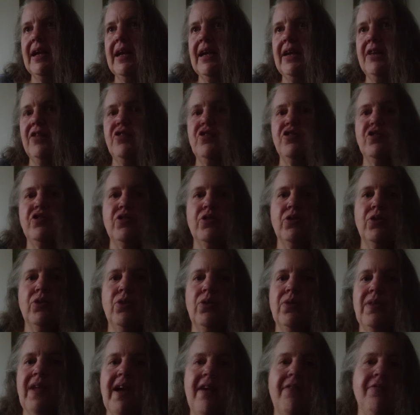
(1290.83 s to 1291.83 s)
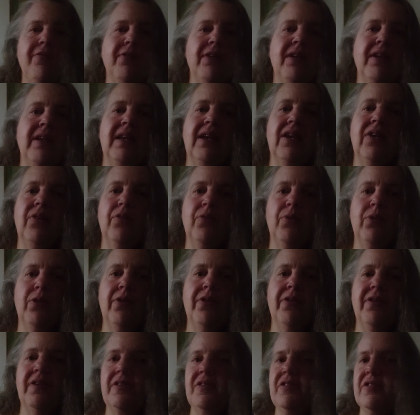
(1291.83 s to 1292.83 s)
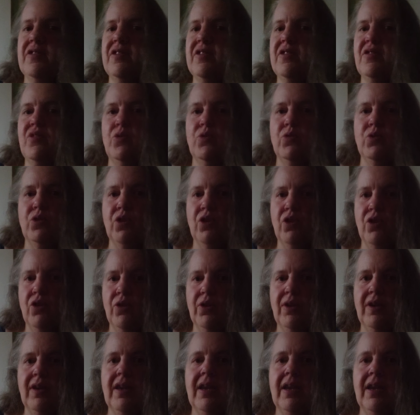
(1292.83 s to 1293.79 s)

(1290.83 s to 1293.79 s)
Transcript: into that feeling of worthlessness or not good